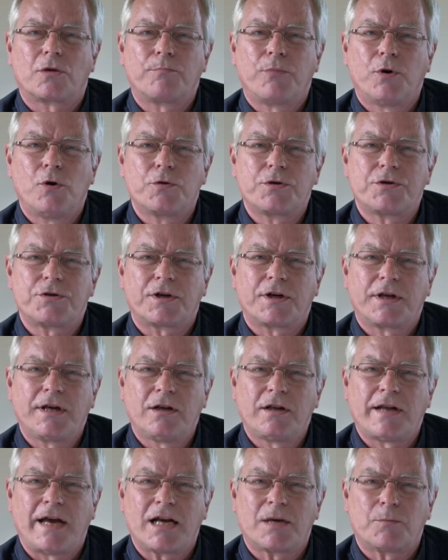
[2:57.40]
poach and
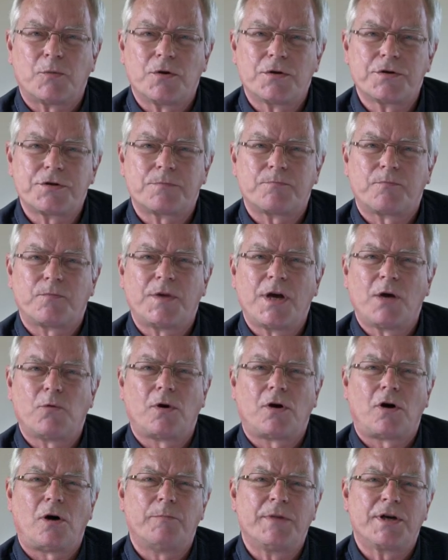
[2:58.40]
kill animals, they
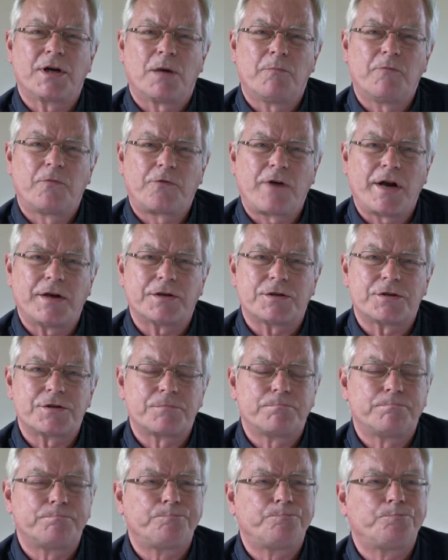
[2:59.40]
will all become friends.
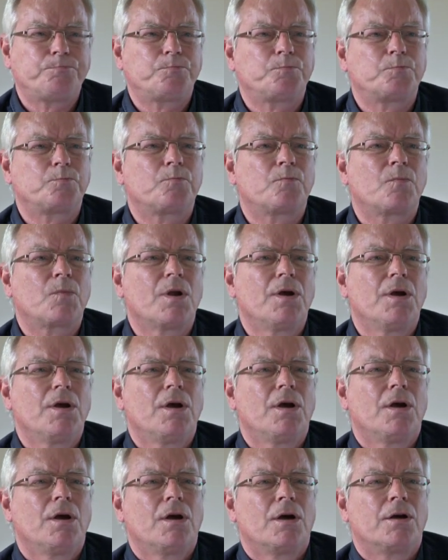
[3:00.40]

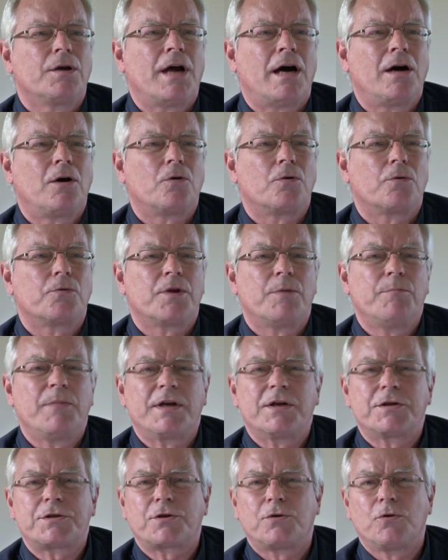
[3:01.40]
Now, the
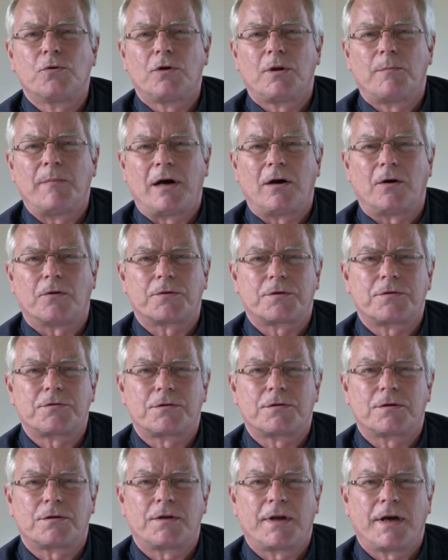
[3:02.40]
minuscule amount
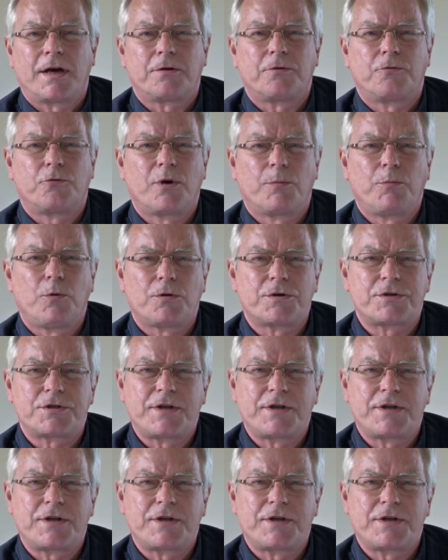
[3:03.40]
that dribbles